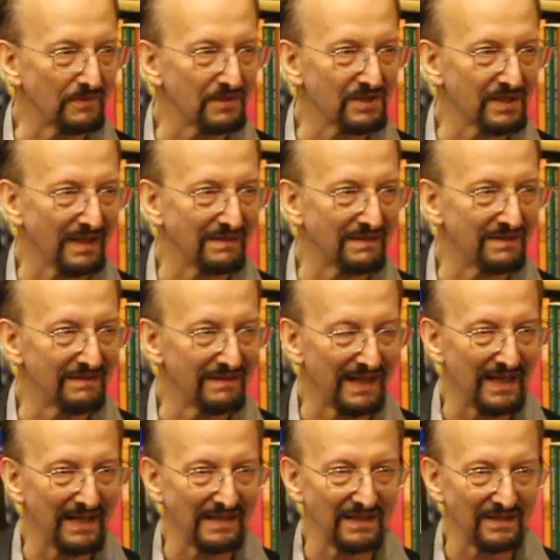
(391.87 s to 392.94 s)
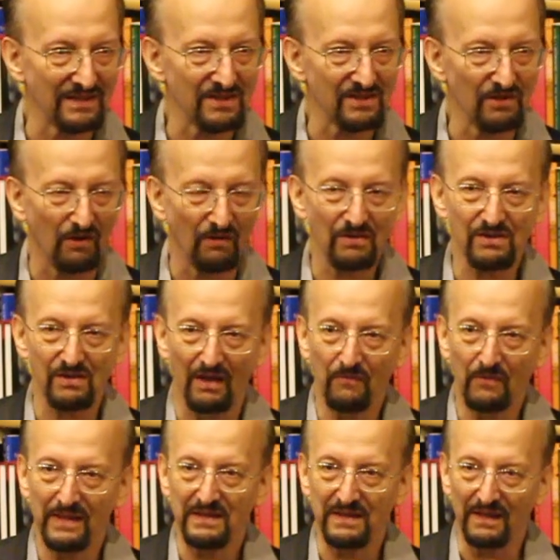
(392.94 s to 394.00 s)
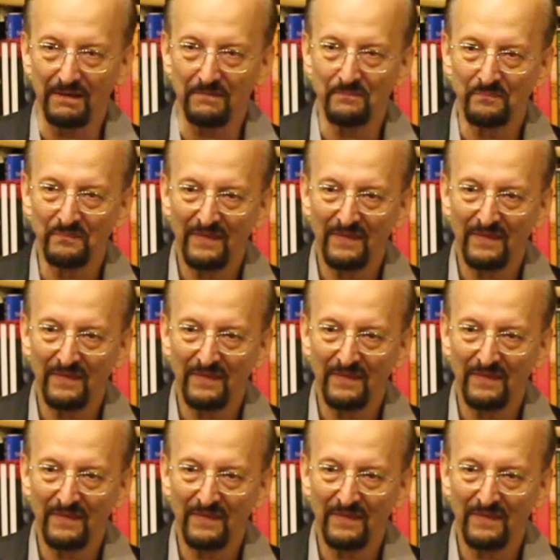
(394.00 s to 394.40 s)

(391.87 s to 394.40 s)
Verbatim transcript: which said they had it in stock. So I went in,